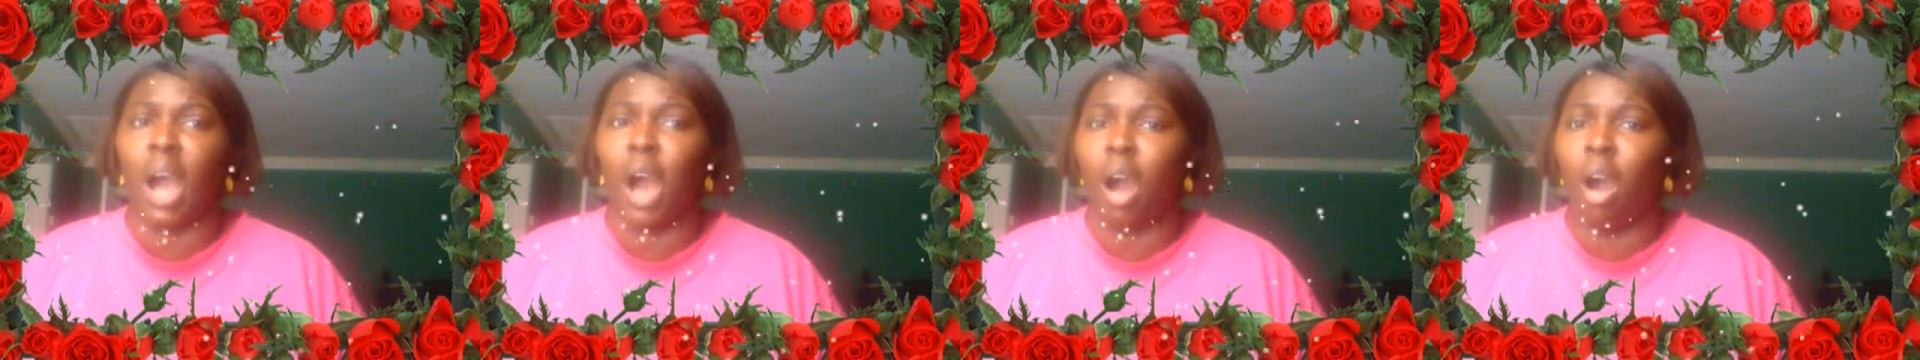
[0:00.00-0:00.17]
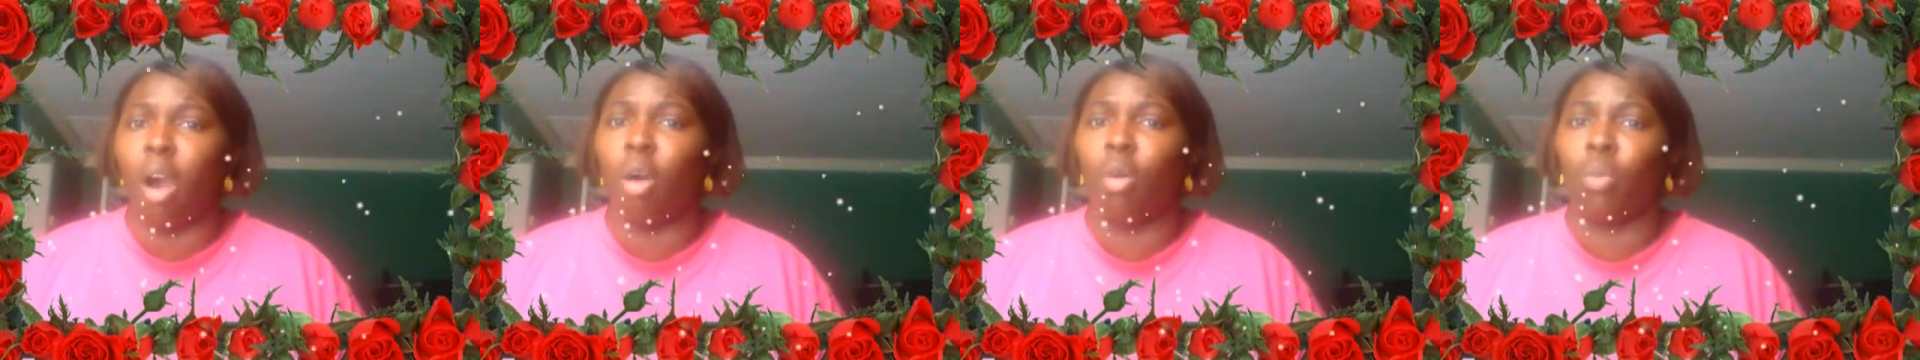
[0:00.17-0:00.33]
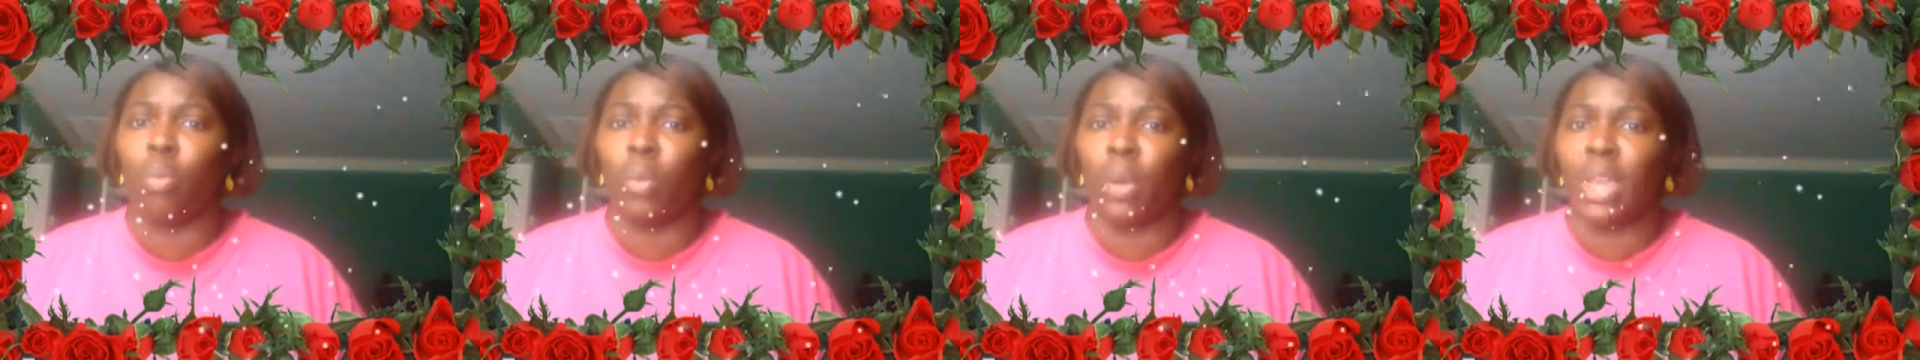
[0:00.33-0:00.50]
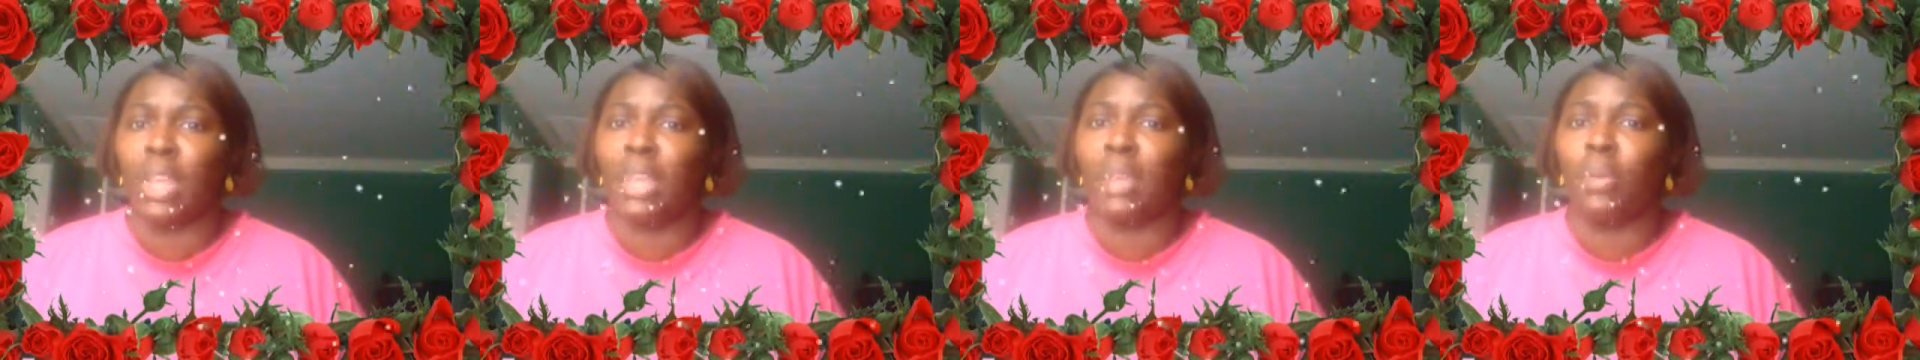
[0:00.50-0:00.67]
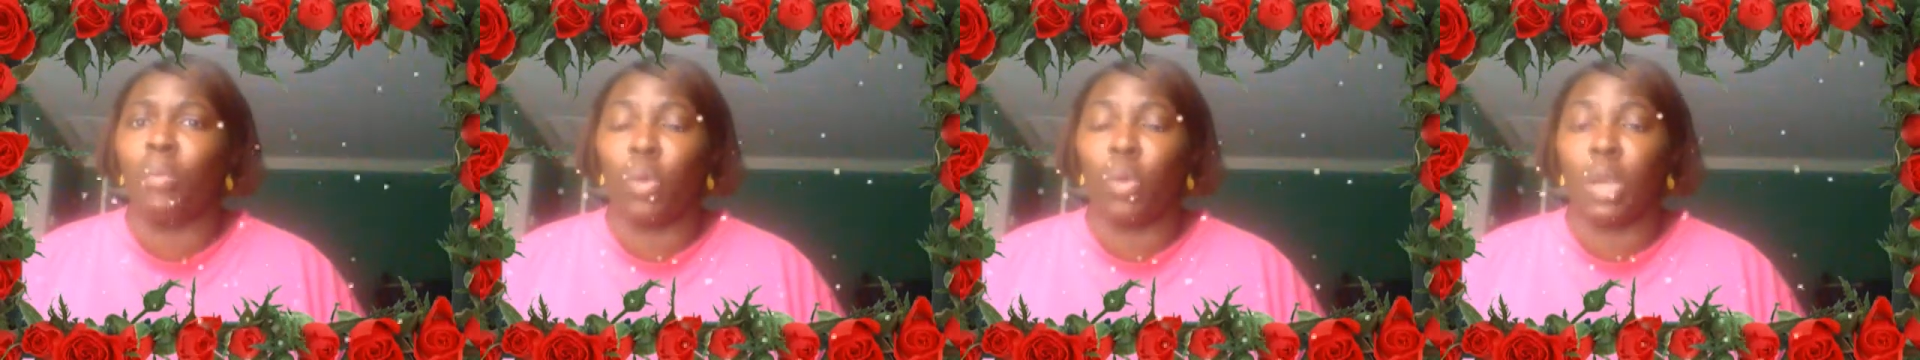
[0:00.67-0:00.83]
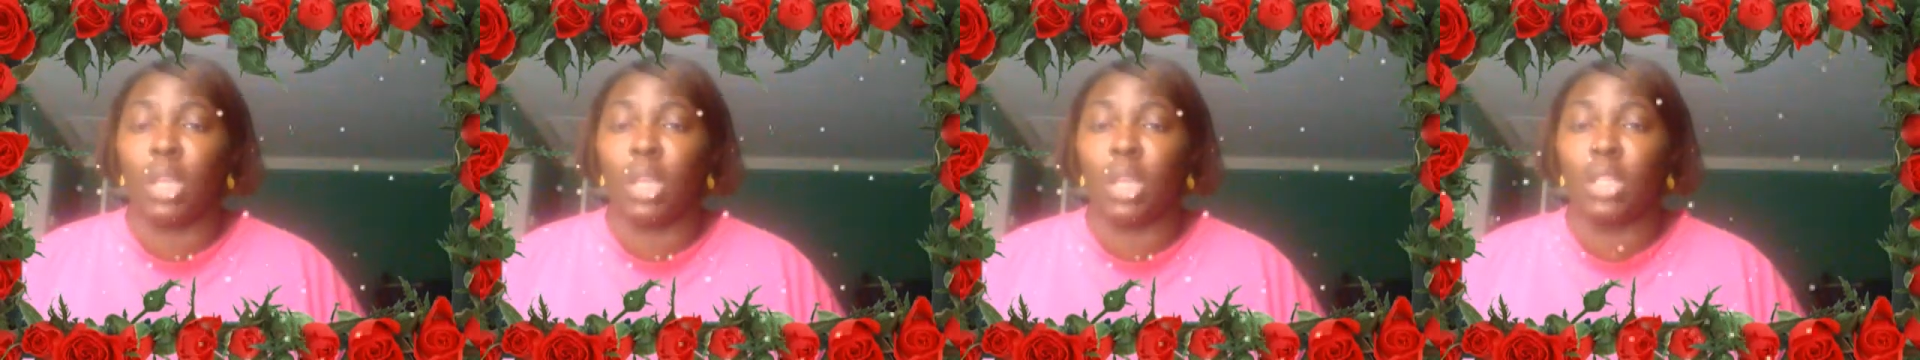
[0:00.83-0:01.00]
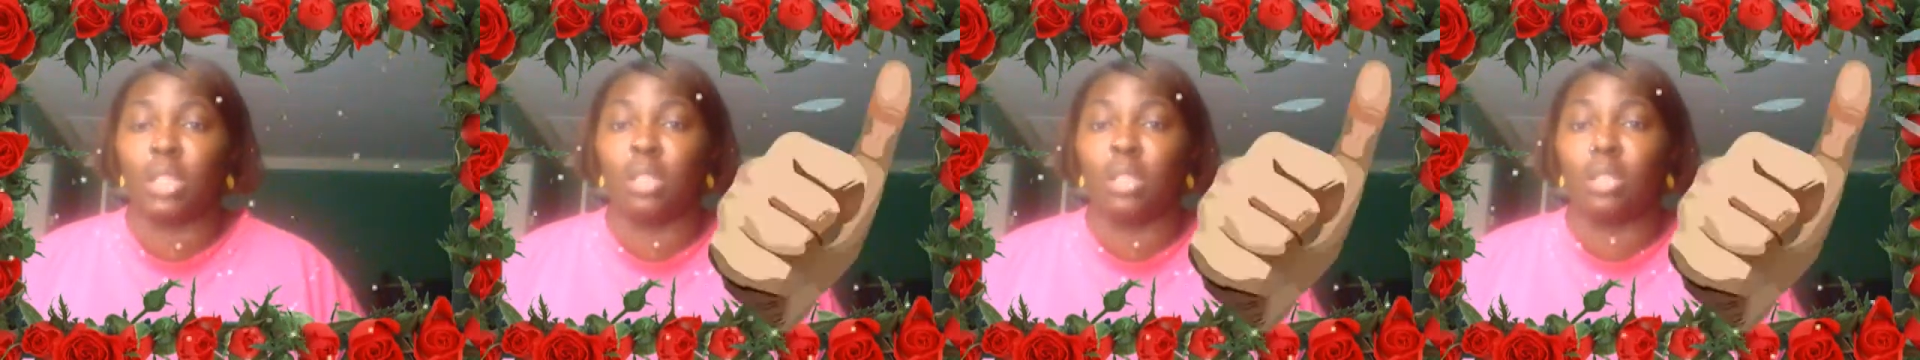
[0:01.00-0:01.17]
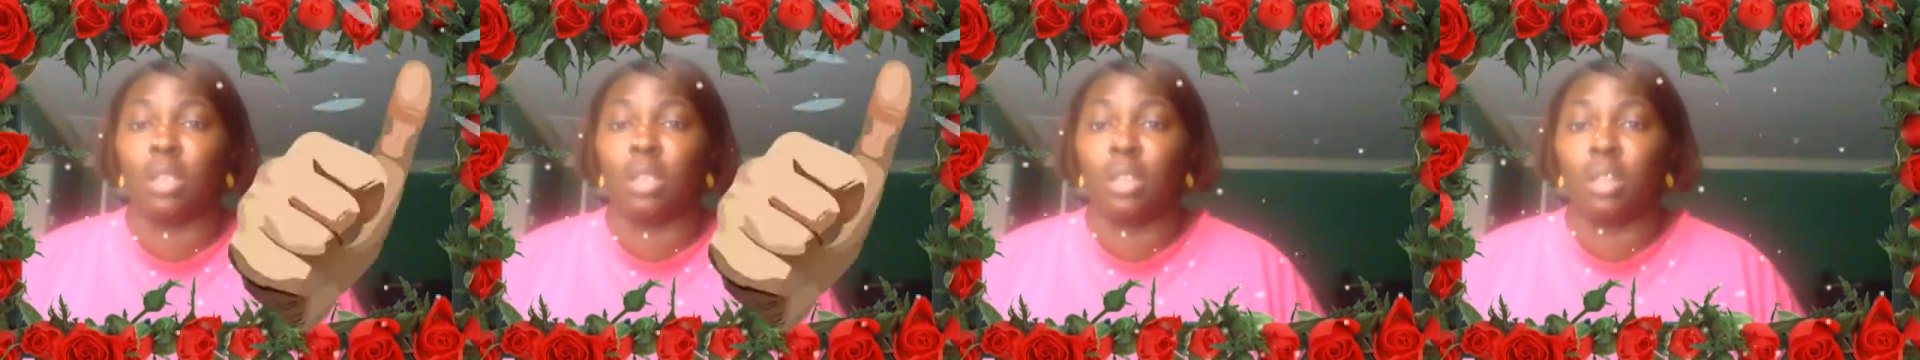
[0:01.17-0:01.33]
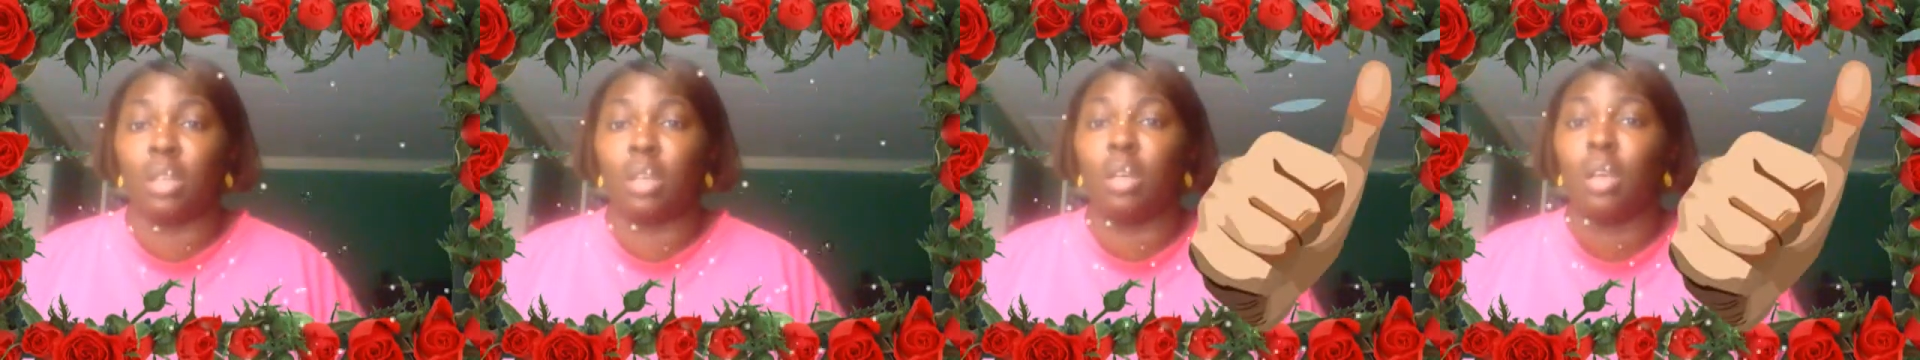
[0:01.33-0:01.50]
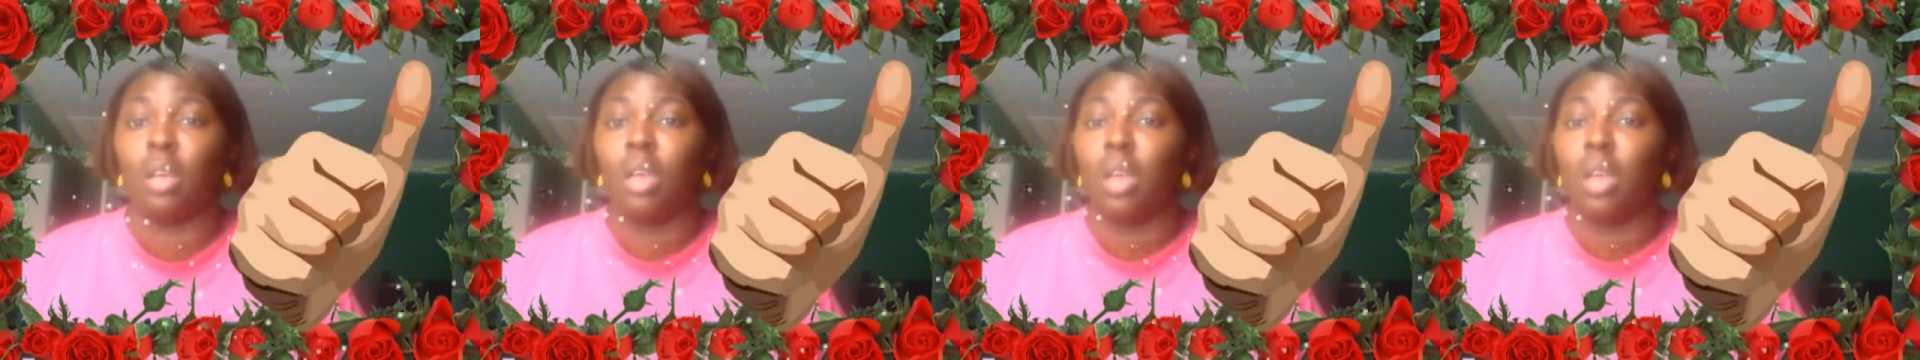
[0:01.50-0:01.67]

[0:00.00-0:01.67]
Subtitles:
already went to the